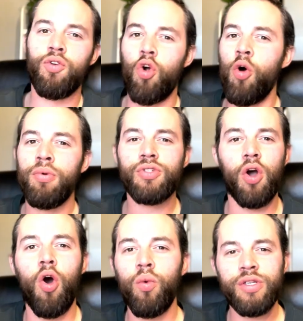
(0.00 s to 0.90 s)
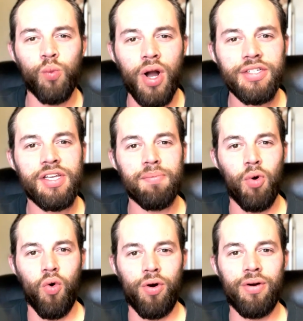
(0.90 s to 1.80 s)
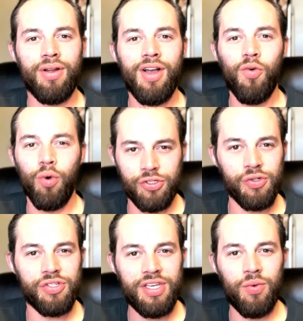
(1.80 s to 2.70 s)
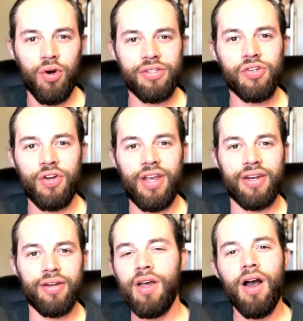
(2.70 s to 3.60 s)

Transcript: You're almost always wanting more once you see what it's created.